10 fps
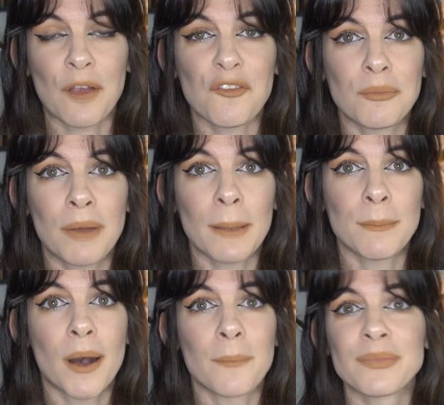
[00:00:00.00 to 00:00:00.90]
away from my
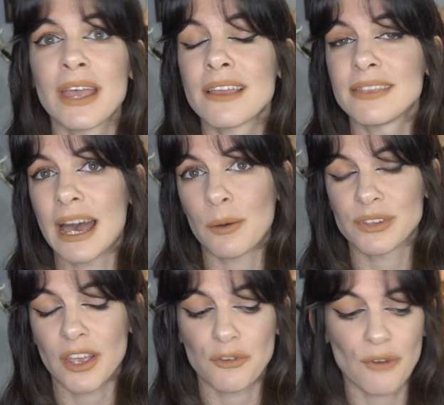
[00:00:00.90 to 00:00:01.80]
mum that
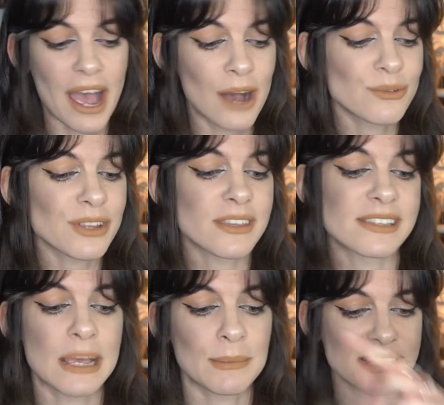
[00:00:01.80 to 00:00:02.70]
was around
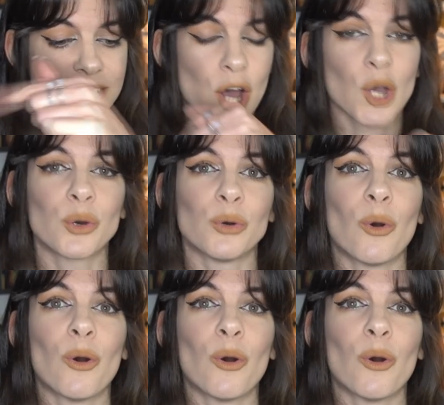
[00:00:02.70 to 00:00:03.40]
the semicircle